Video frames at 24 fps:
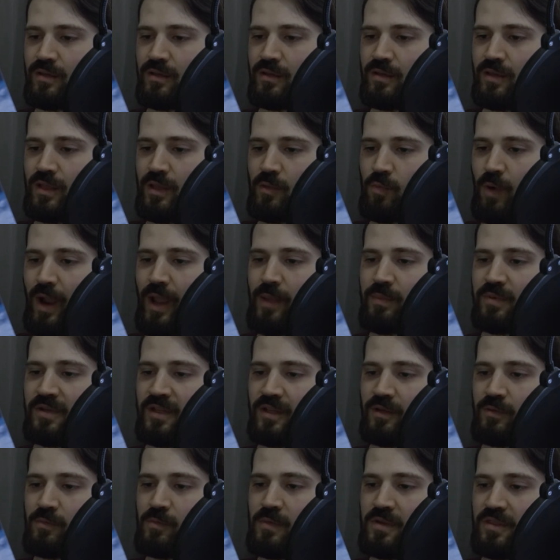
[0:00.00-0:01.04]
He wiped
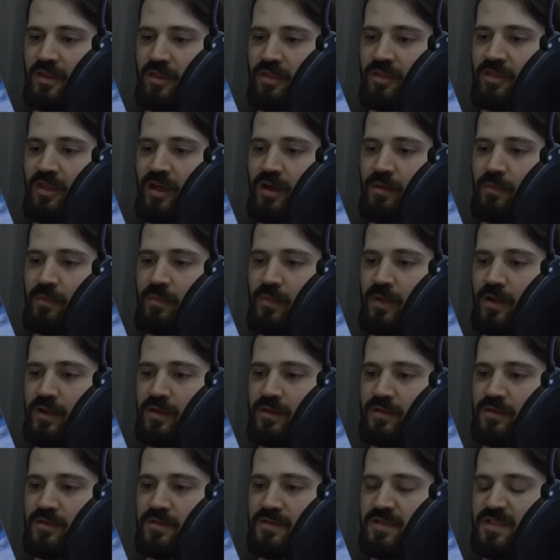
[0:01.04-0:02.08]
it with a thumb,
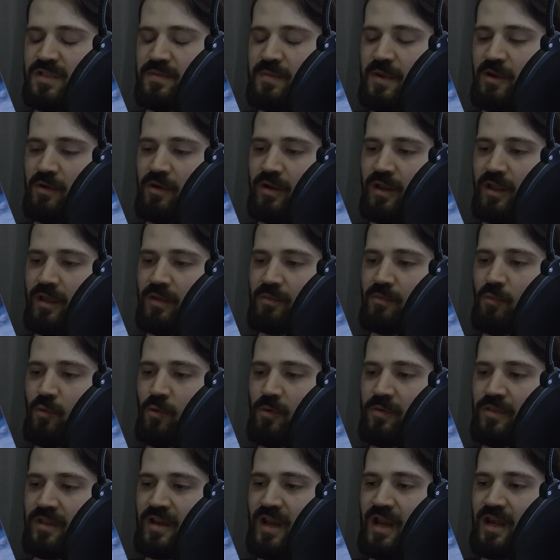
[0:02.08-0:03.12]
smearing it
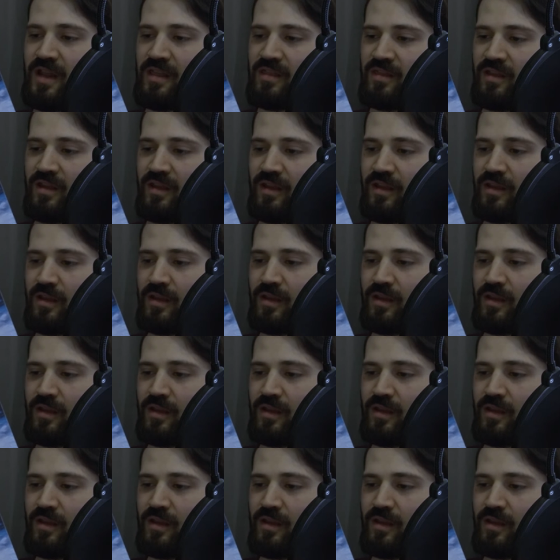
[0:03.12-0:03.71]
more than anything.